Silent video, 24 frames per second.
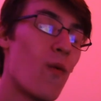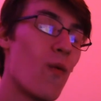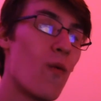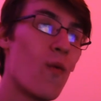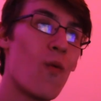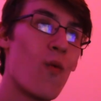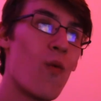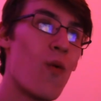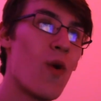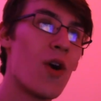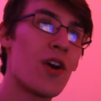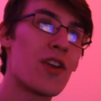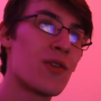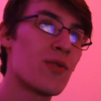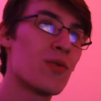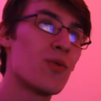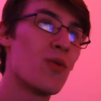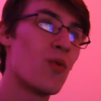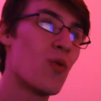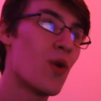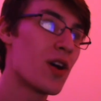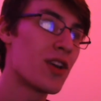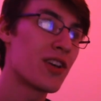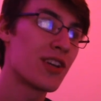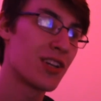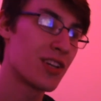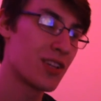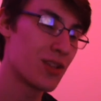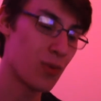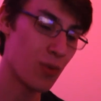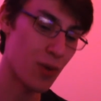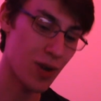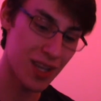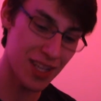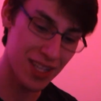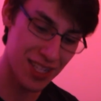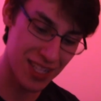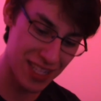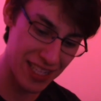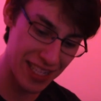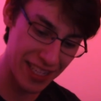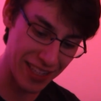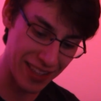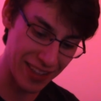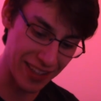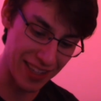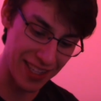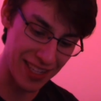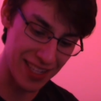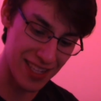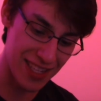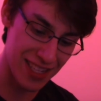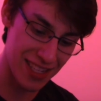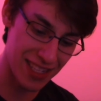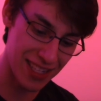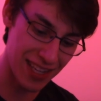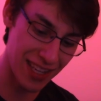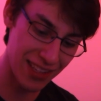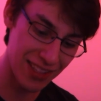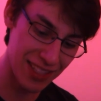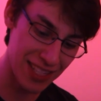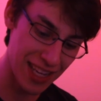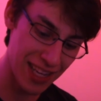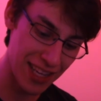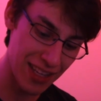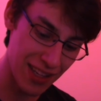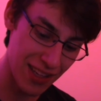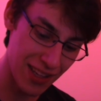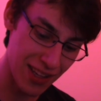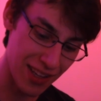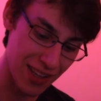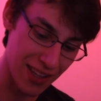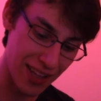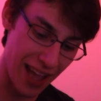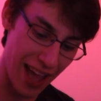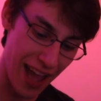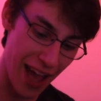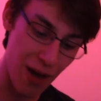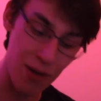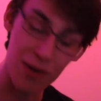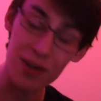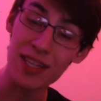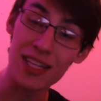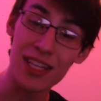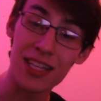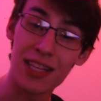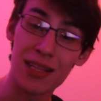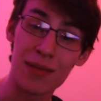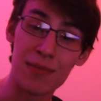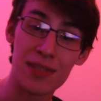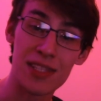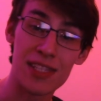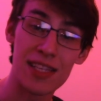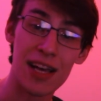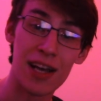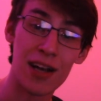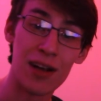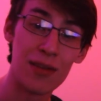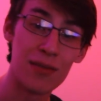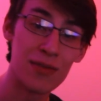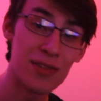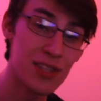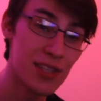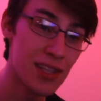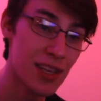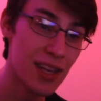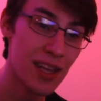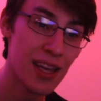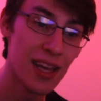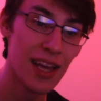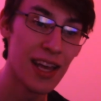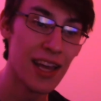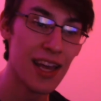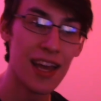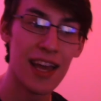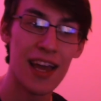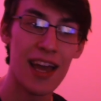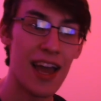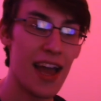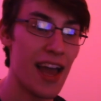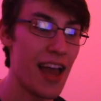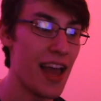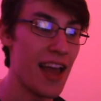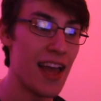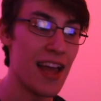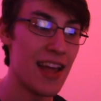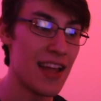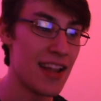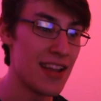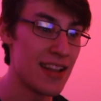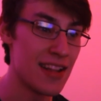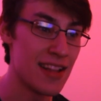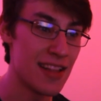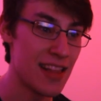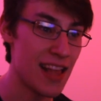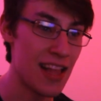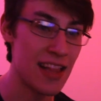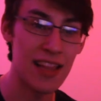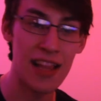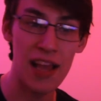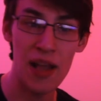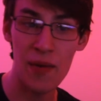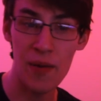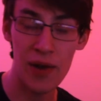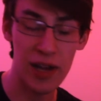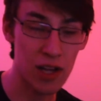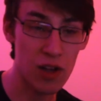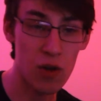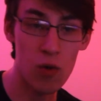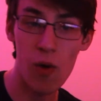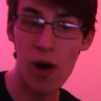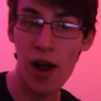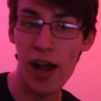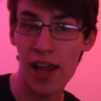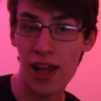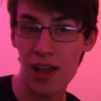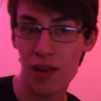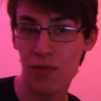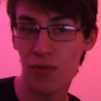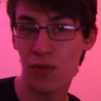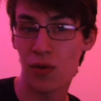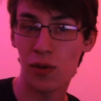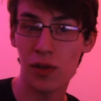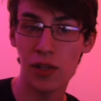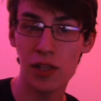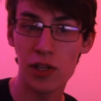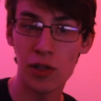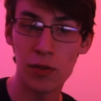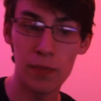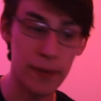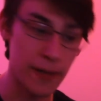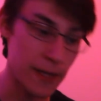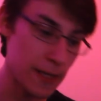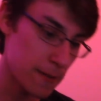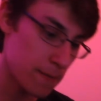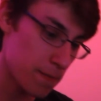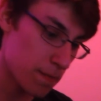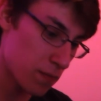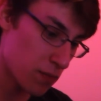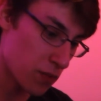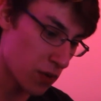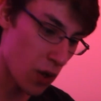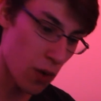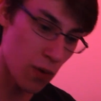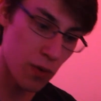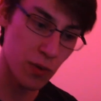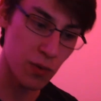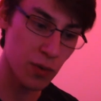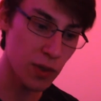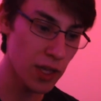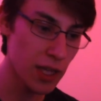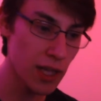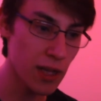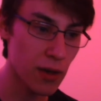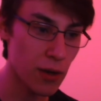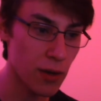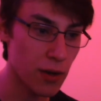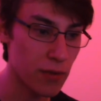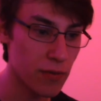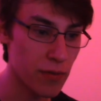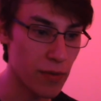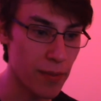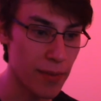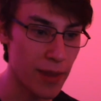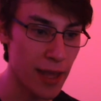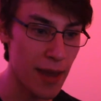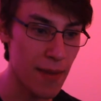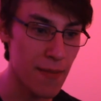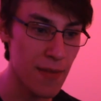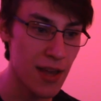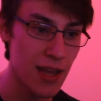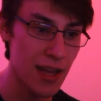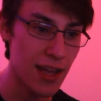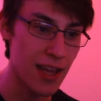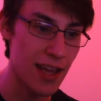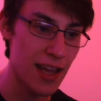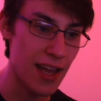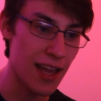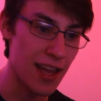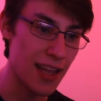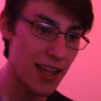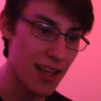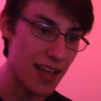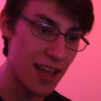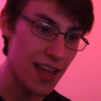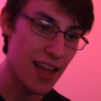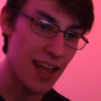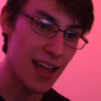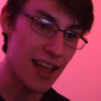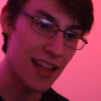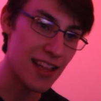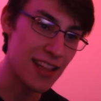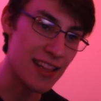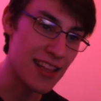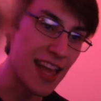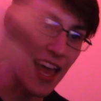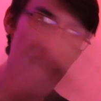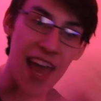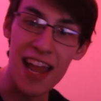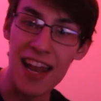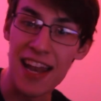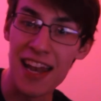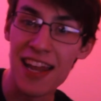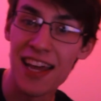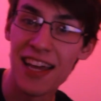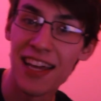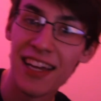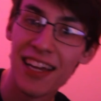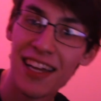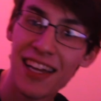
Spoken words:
What a series. Telltale outdid themselves. And then they went quiet for a little bit. No one really heard from them. Then,